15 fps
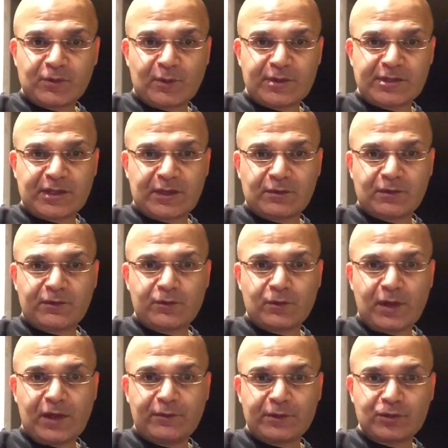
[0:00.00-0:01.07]
once again, if you
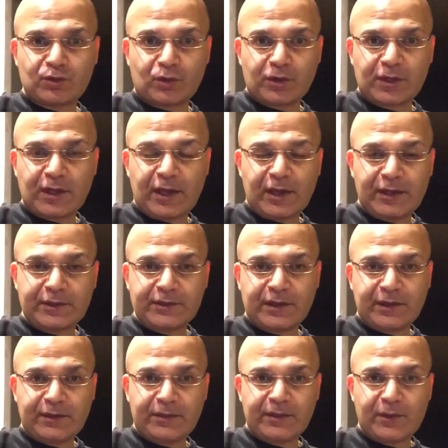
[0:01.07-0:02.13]
have a tour
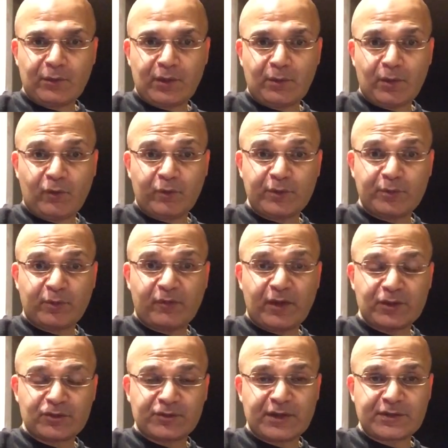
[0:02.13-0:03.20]
guide, they will hopefully
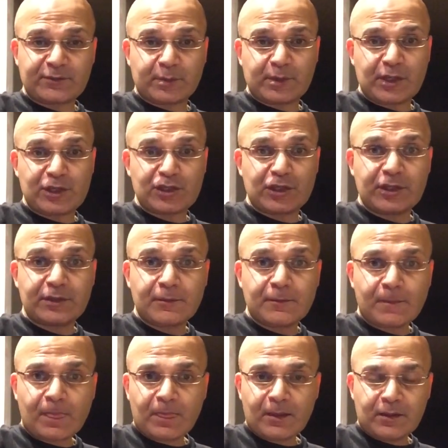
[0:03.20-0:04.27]
provide transportation
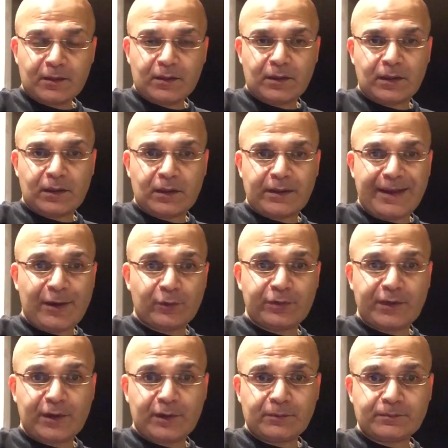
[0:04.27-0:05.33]
out
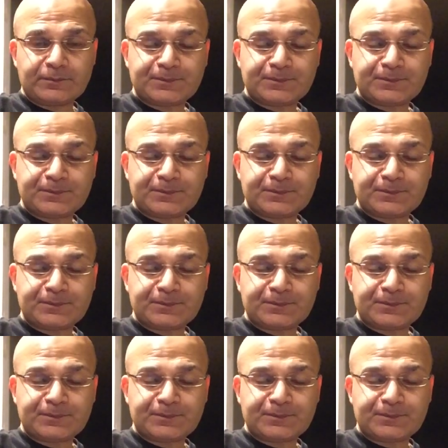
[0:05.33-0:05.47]
there.